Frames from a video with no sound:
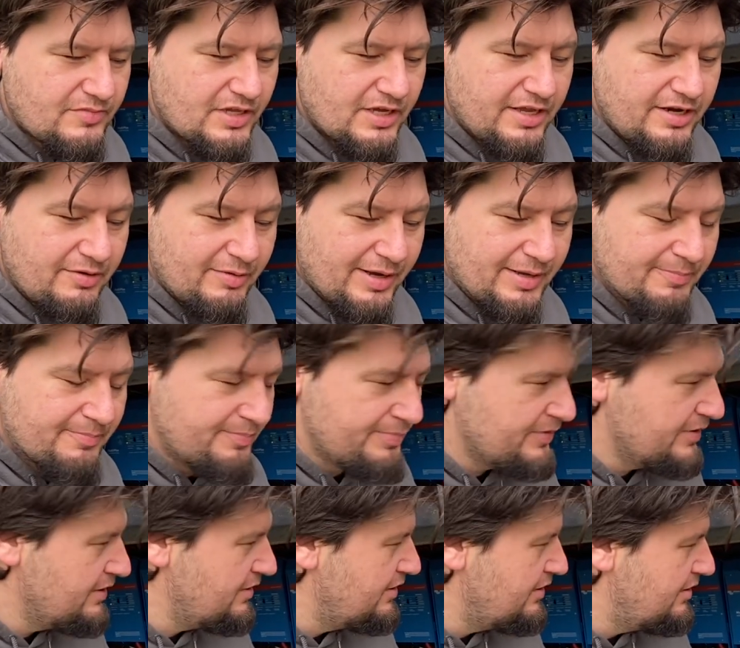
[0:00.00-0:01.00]
Anyway,
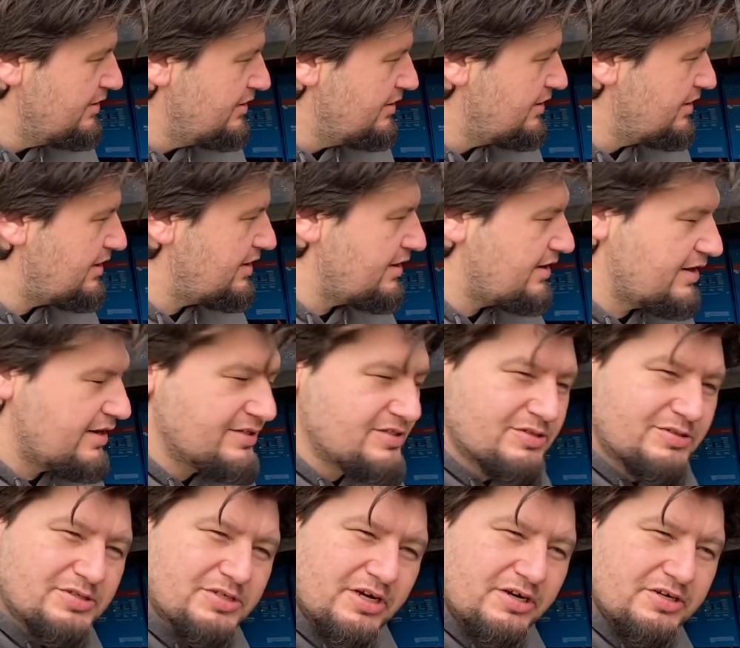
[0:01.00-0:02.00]
so
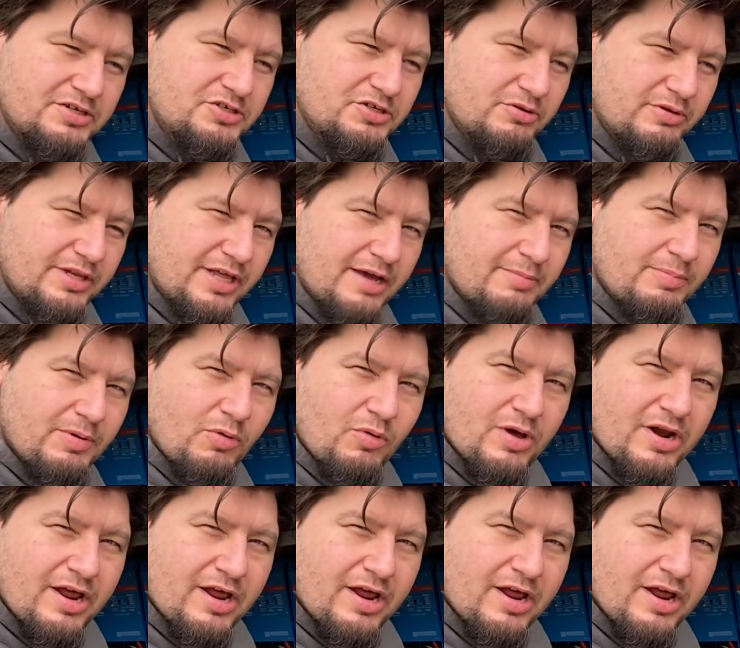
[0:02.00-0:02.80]
started doing that, but what